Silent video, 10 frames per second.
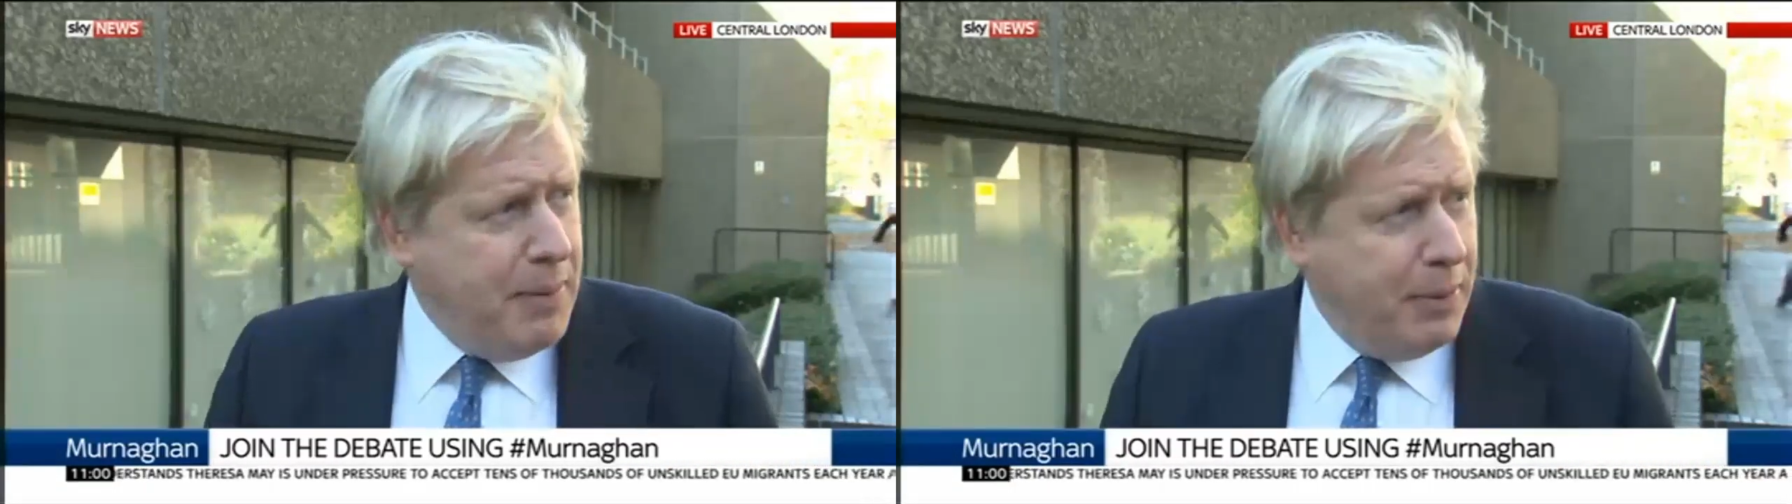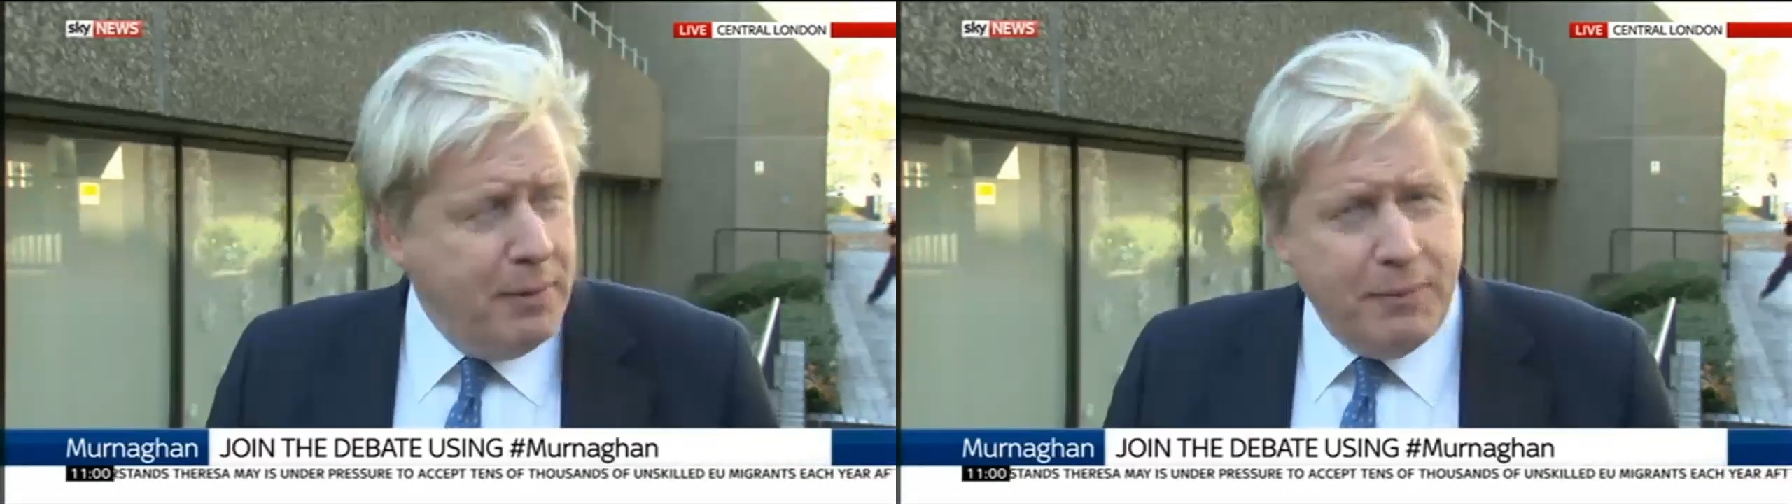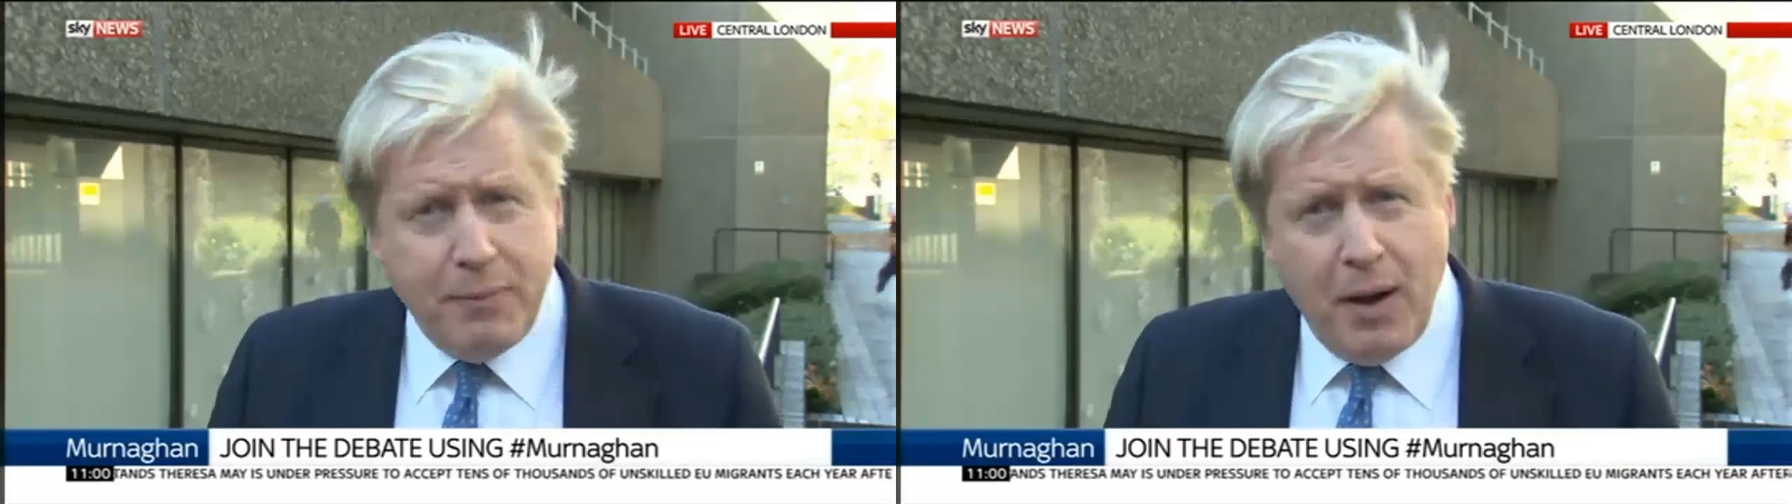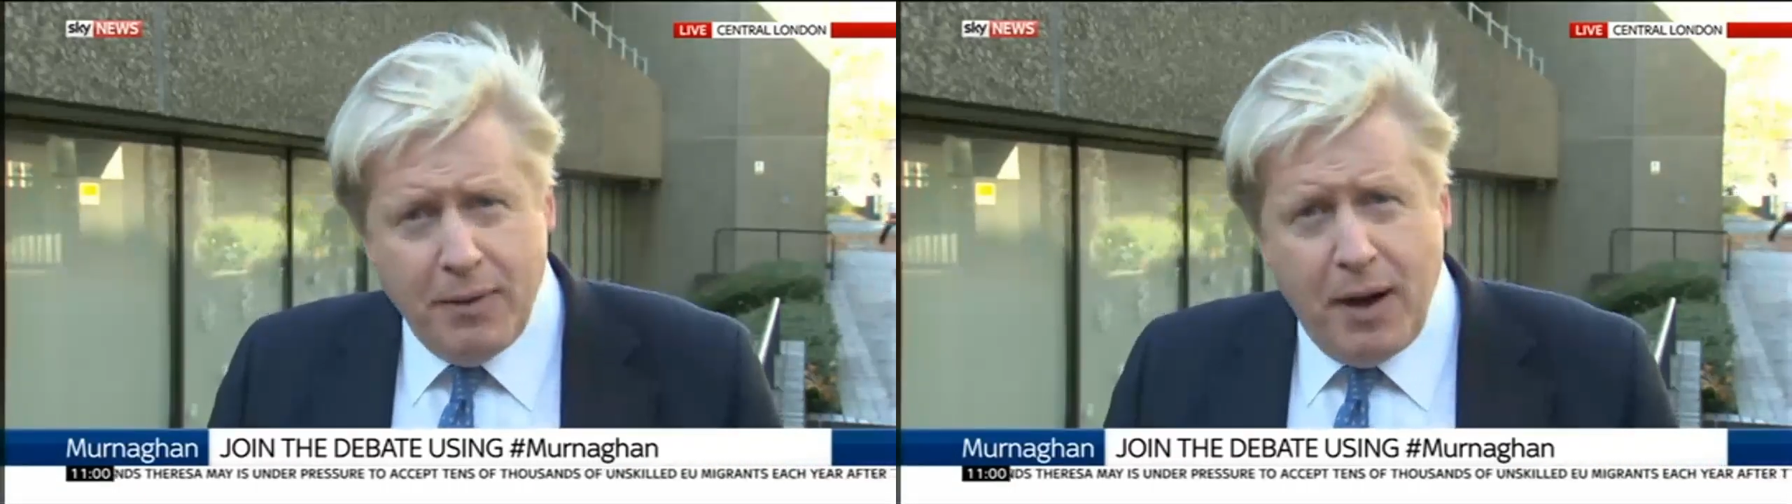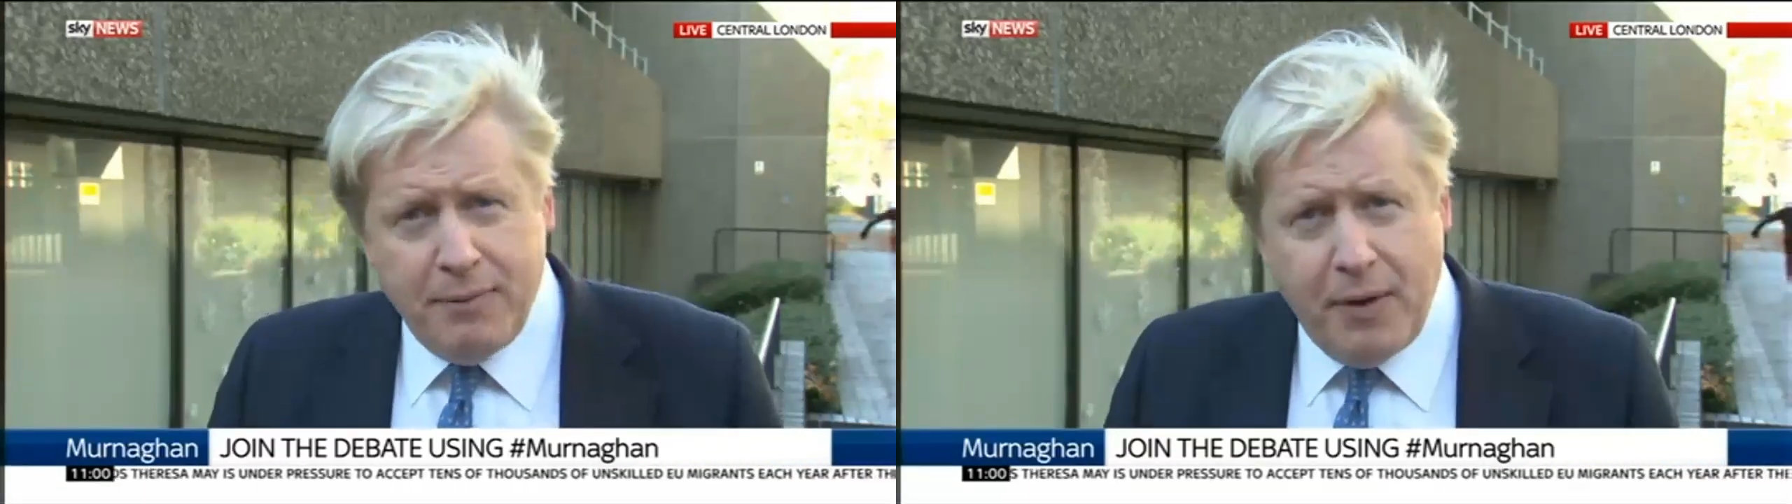people are,
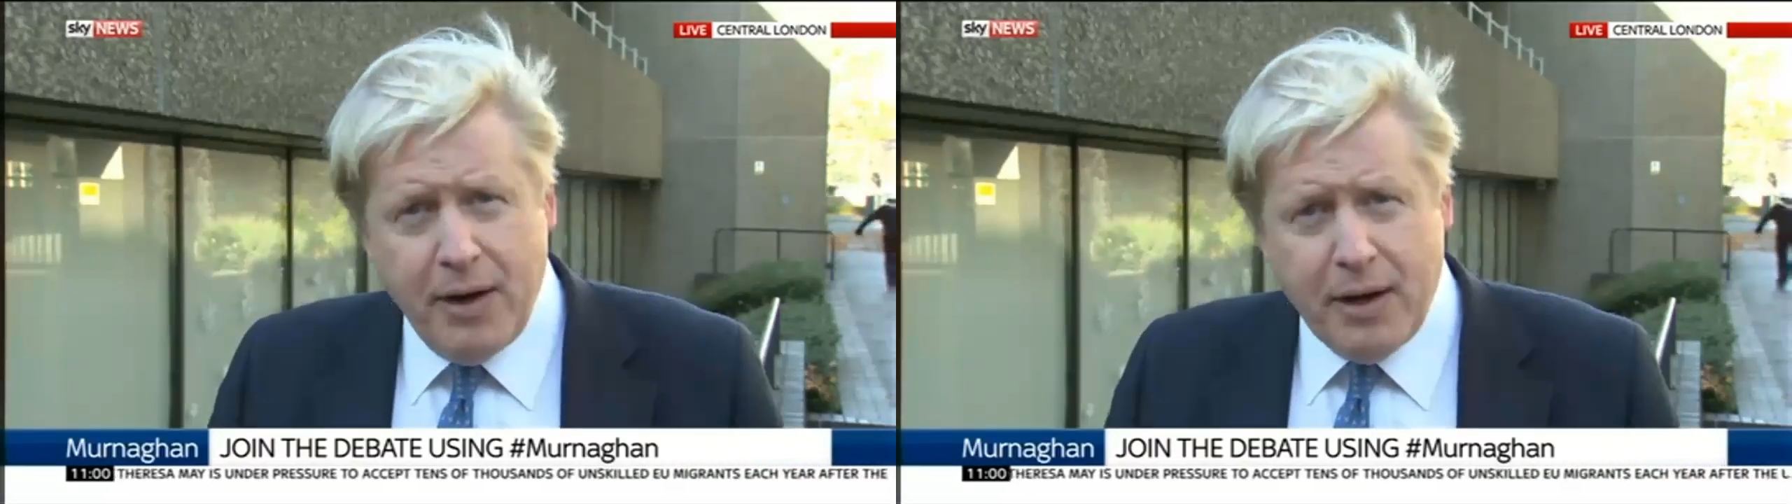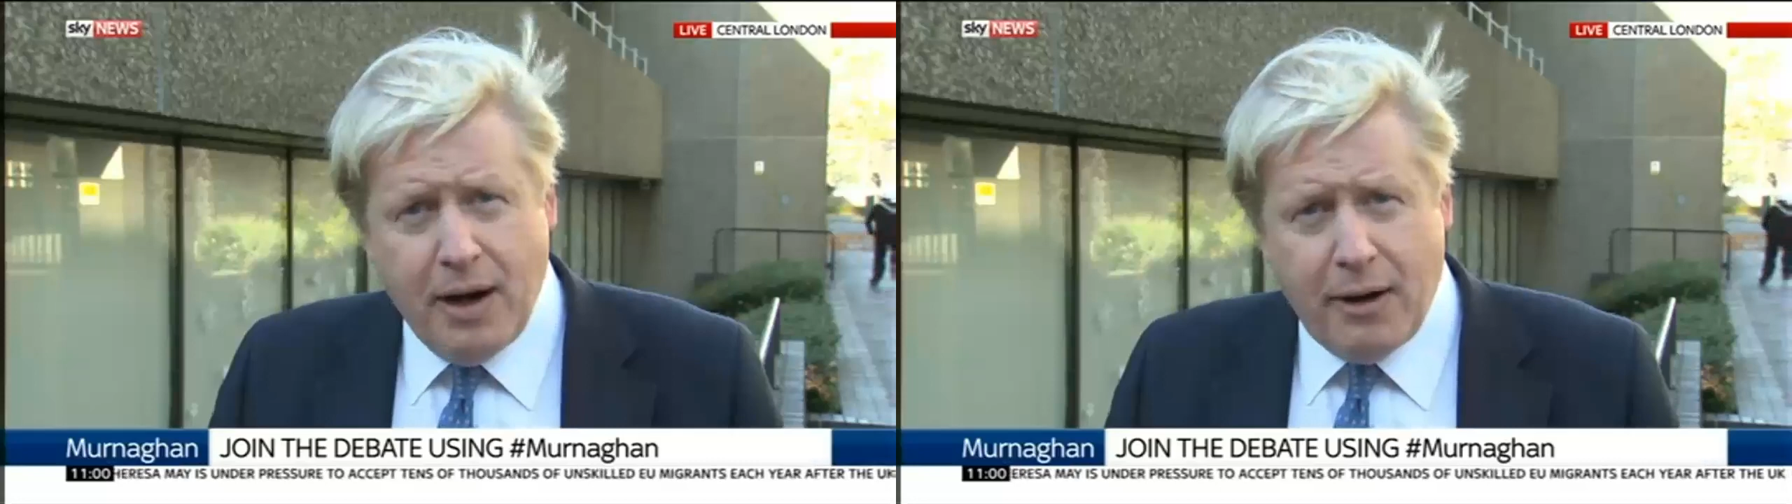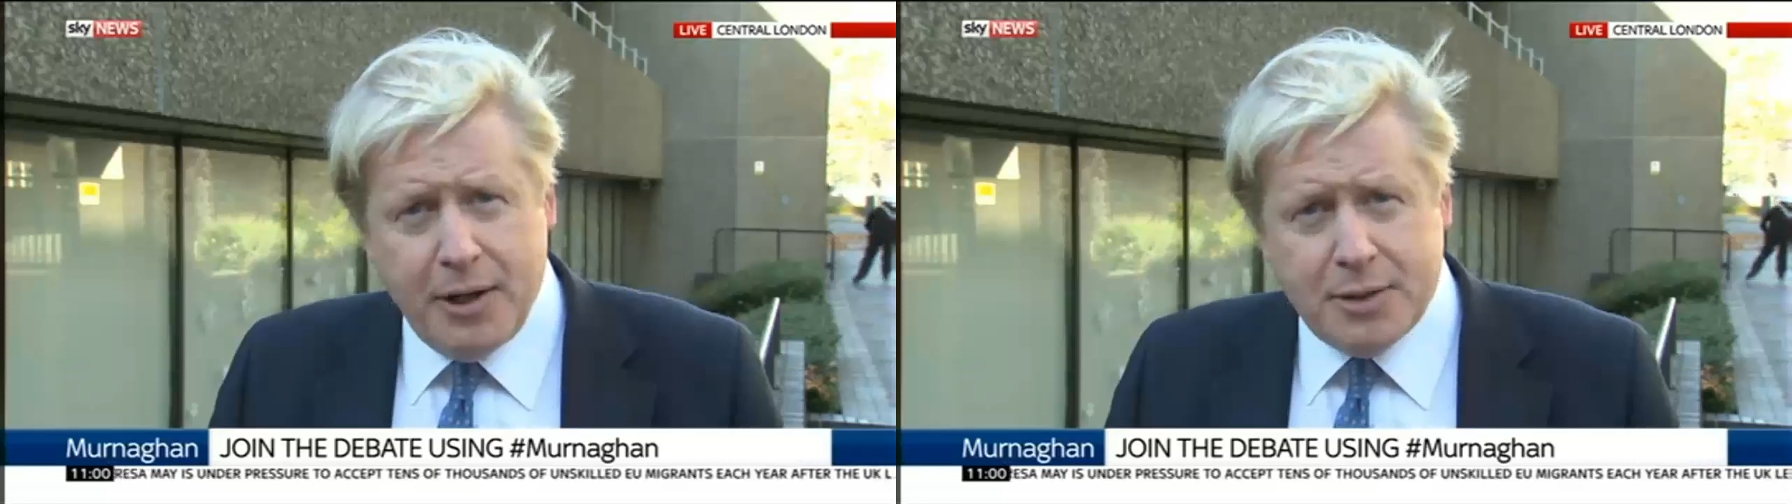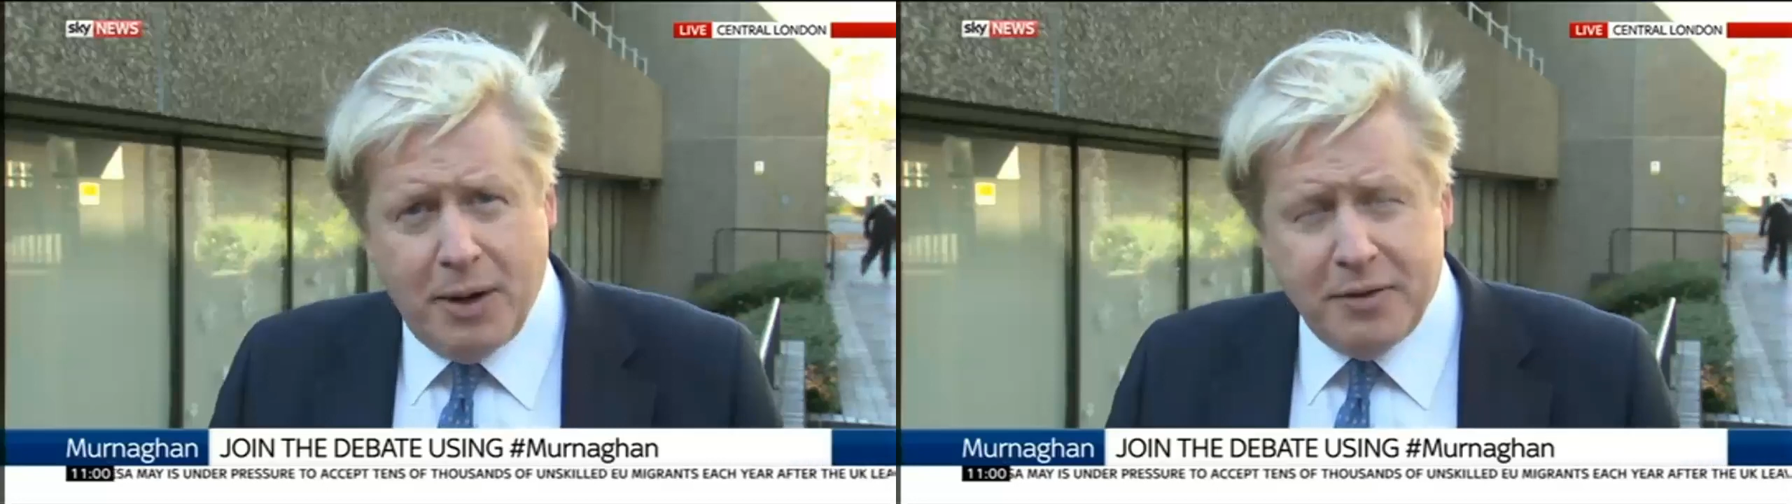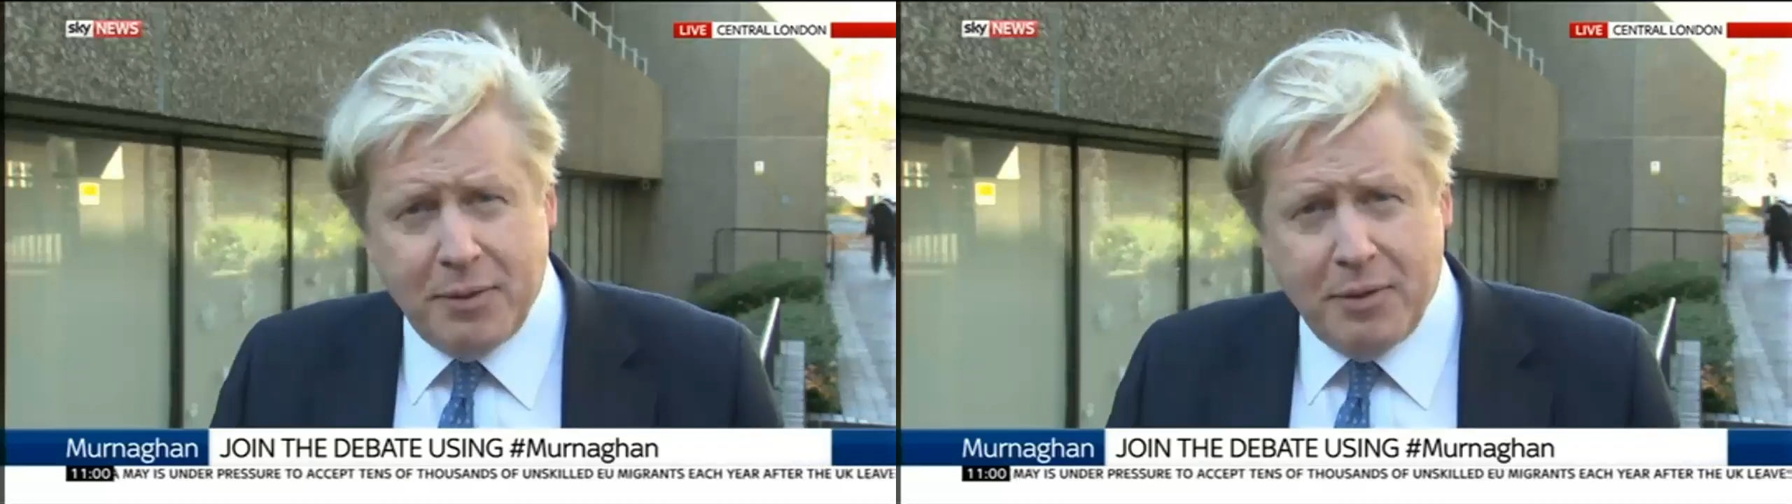are, are very encouraged by